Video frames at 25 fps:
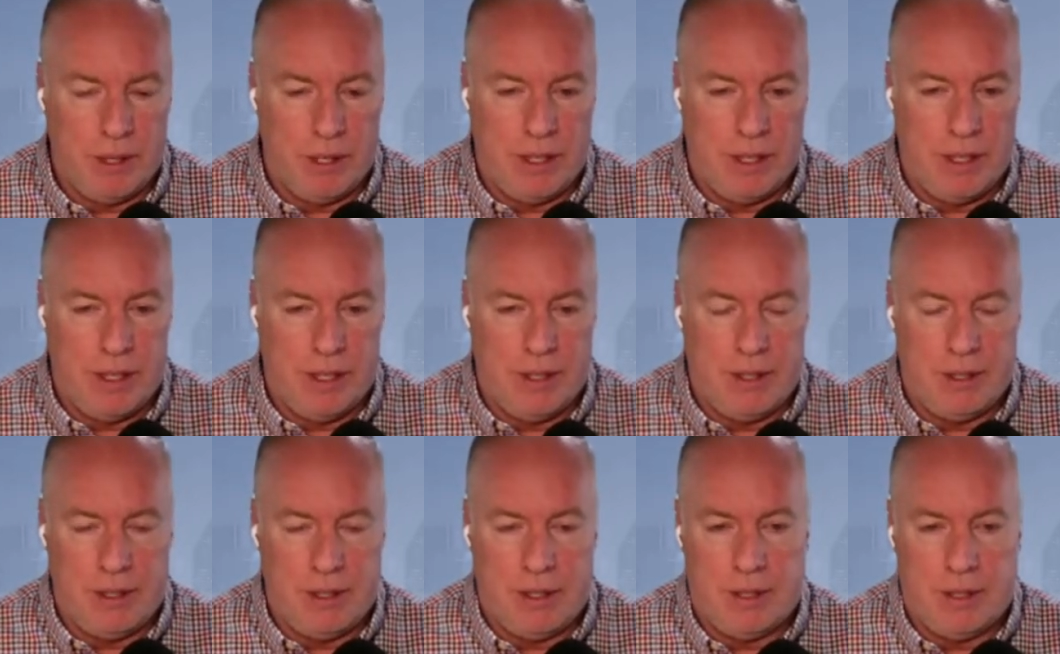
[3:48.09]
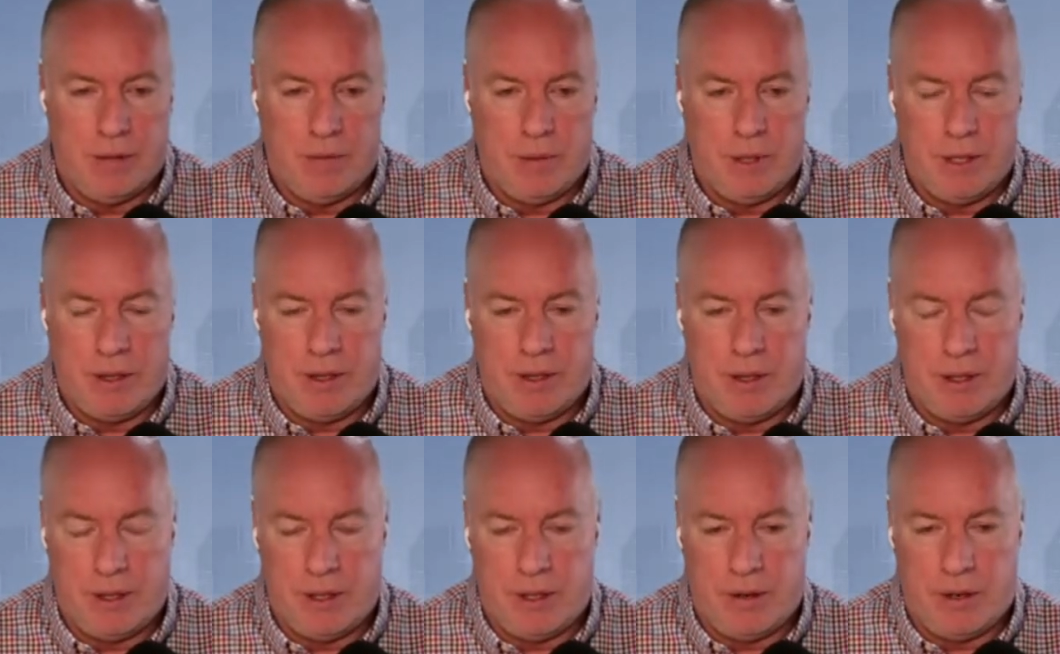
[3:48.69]
And
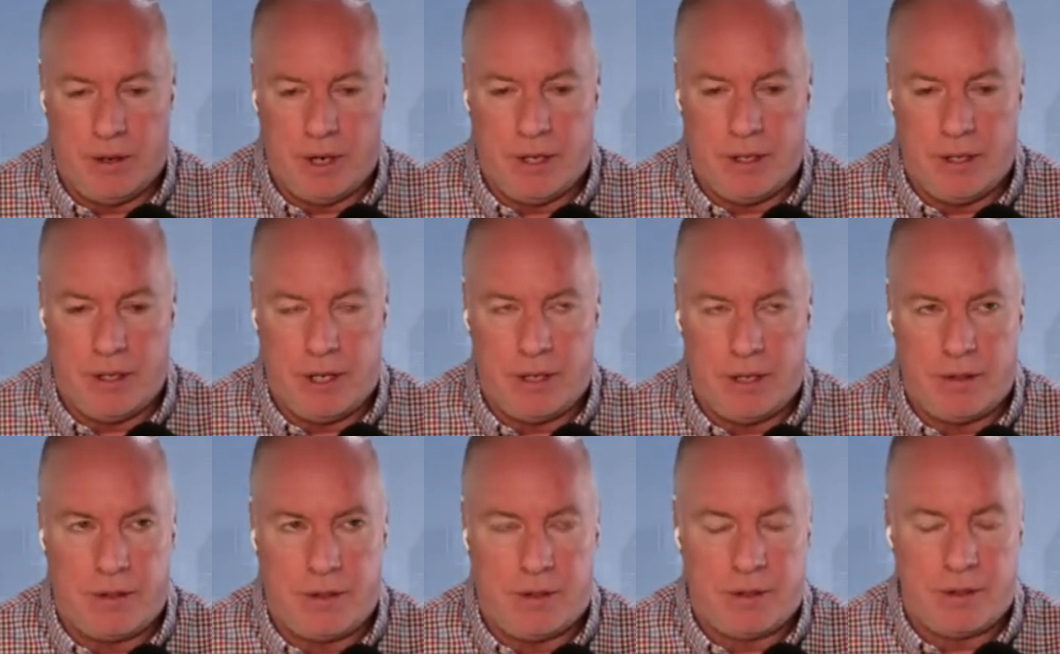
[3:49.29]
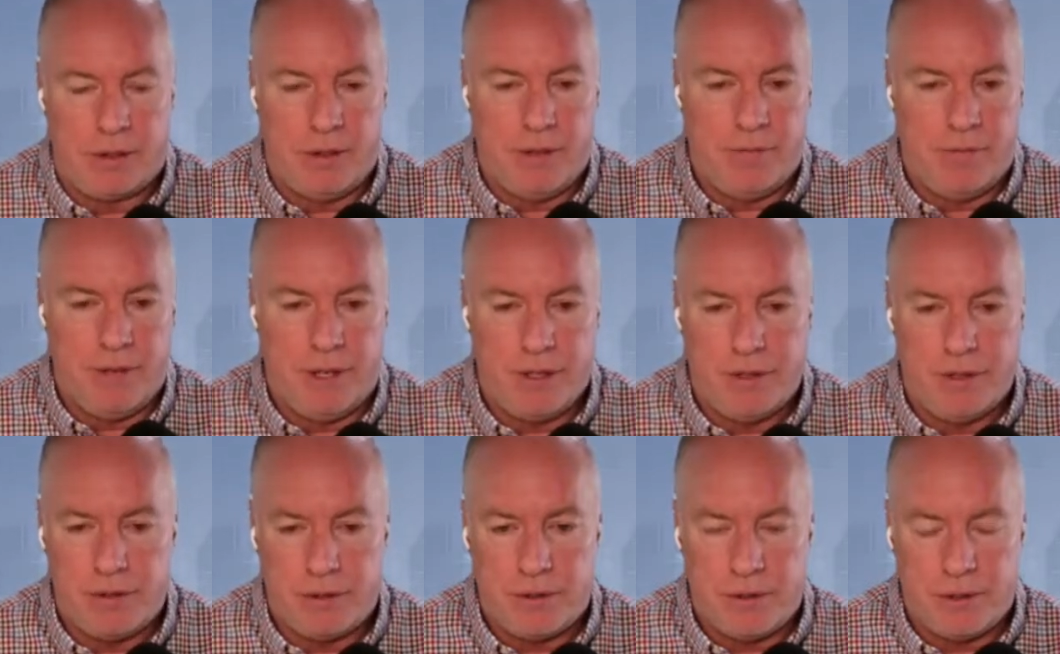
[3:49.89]
I talked to
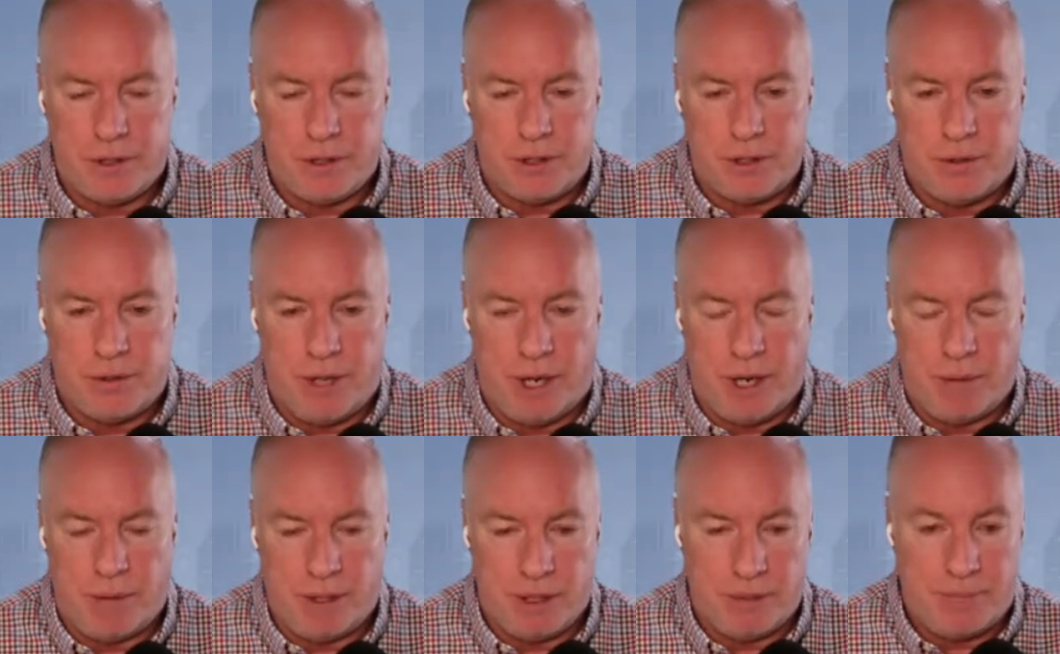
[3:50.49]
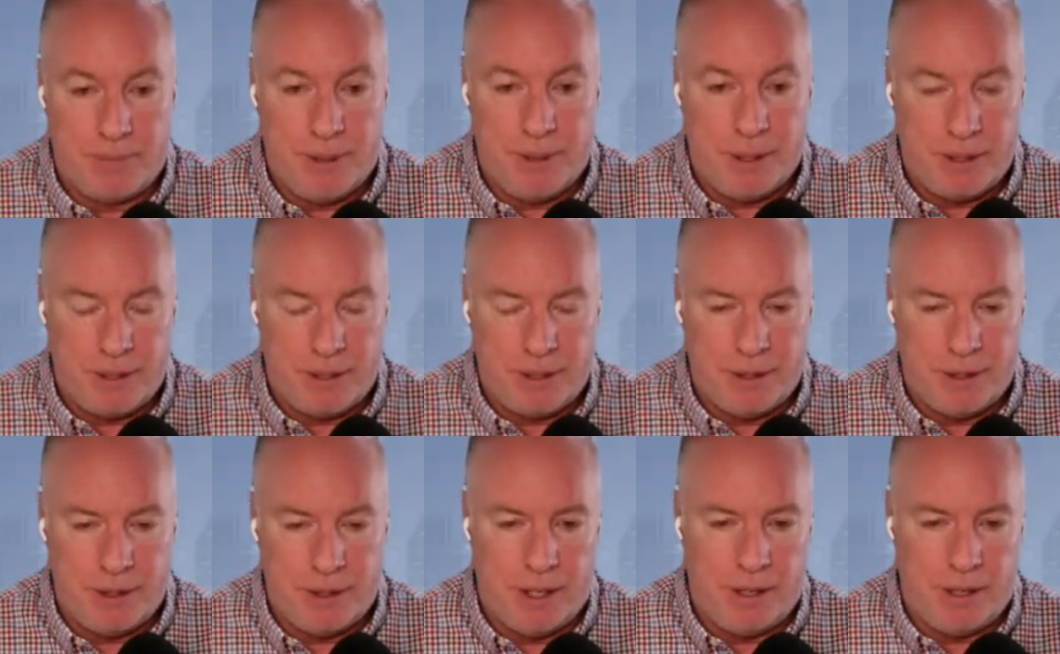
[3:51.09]
investors that I
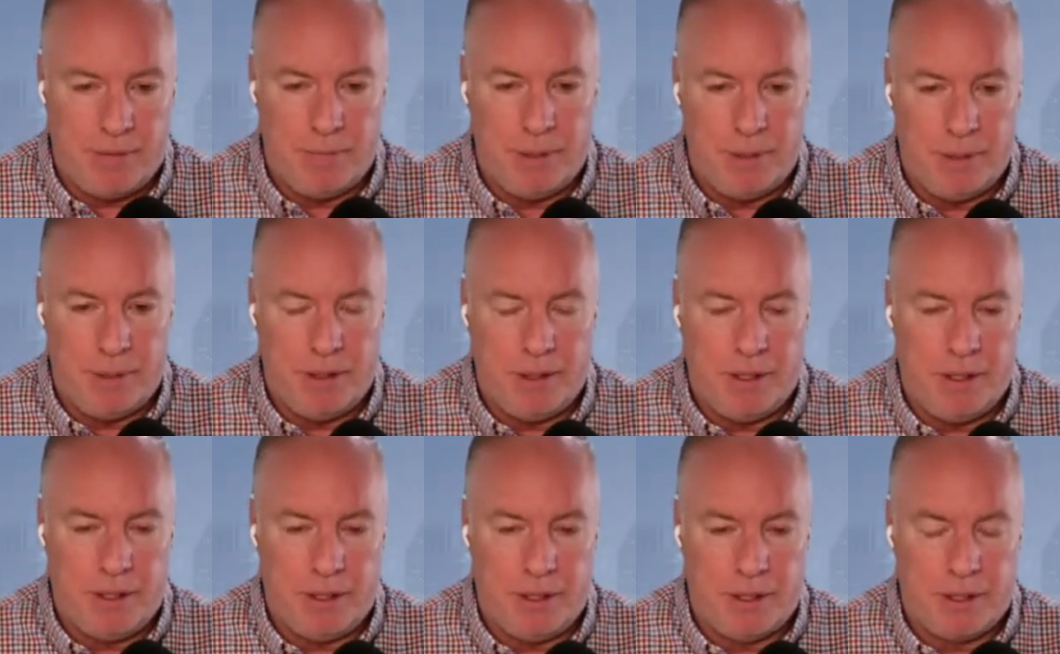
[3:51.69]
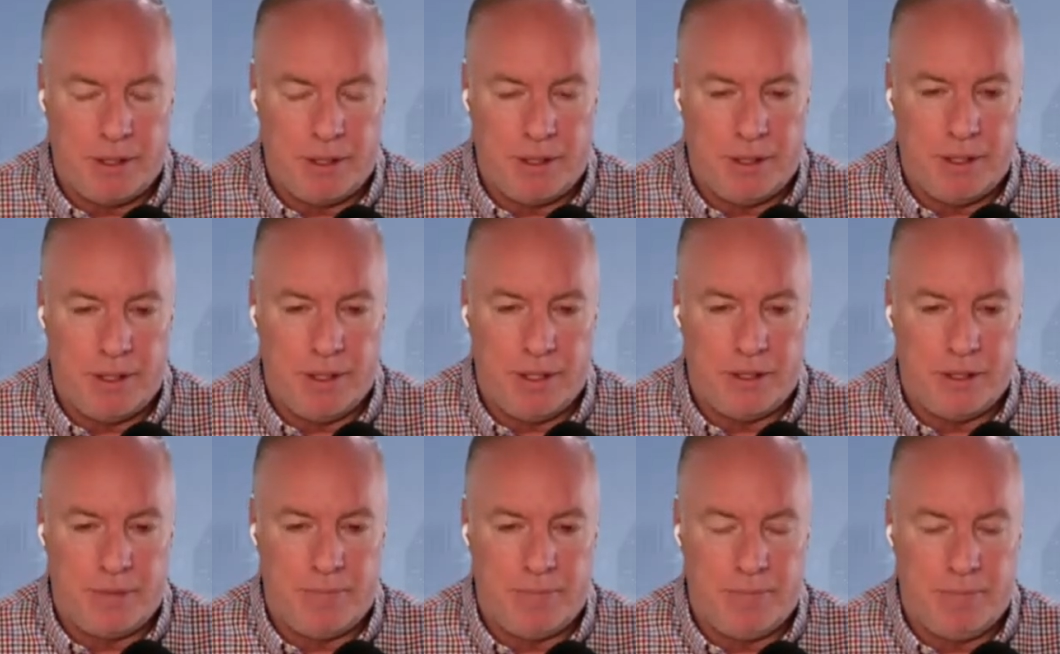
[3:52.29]
respected that have been in
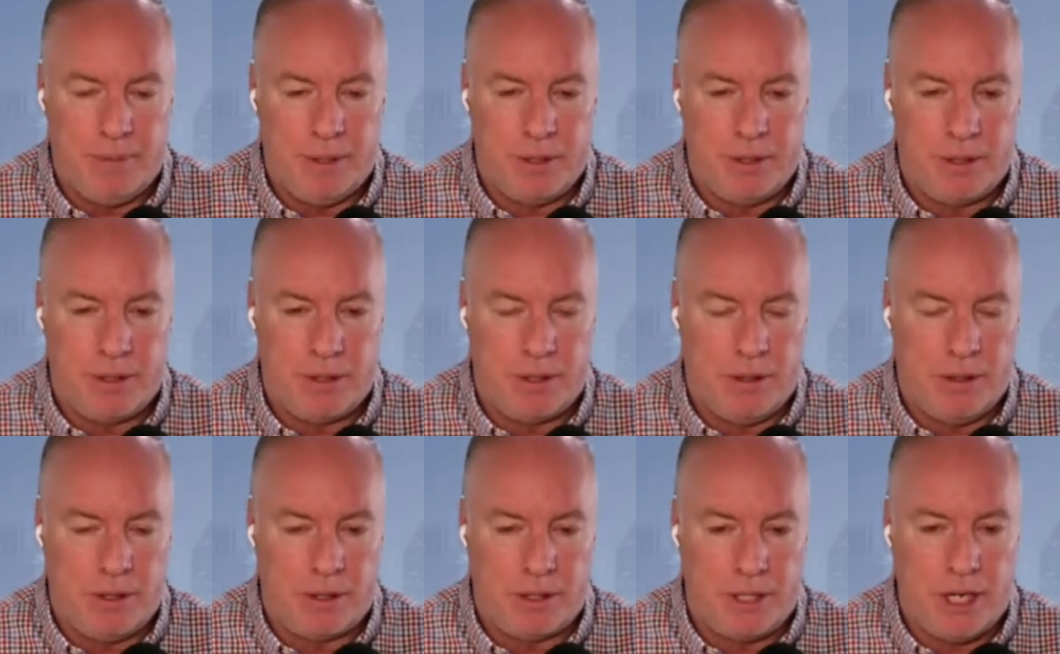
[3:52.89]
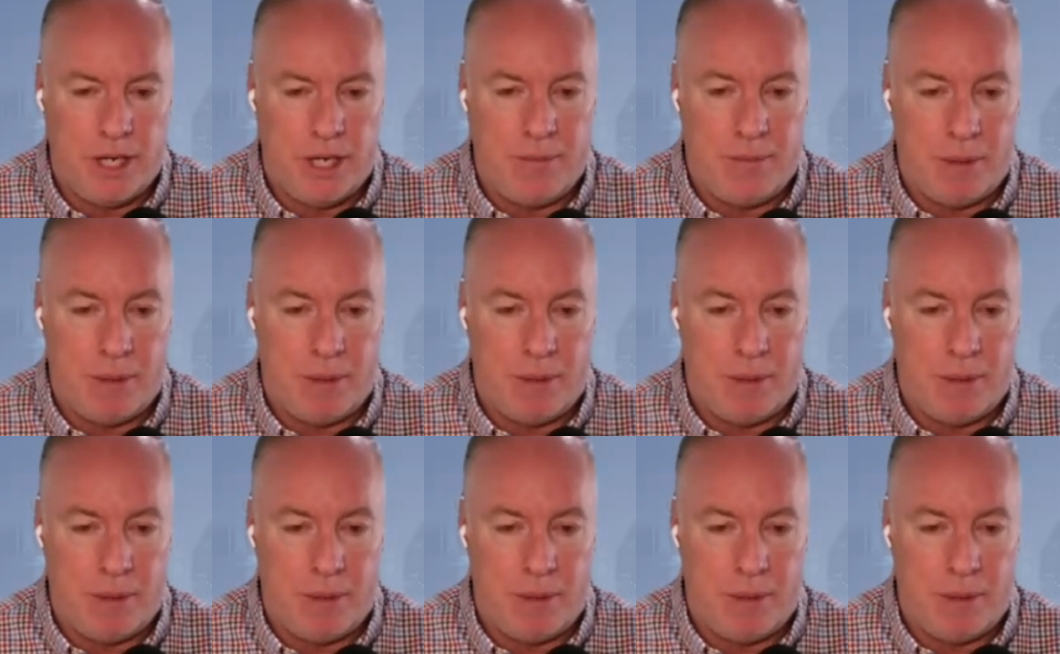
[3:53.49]
this business a long time.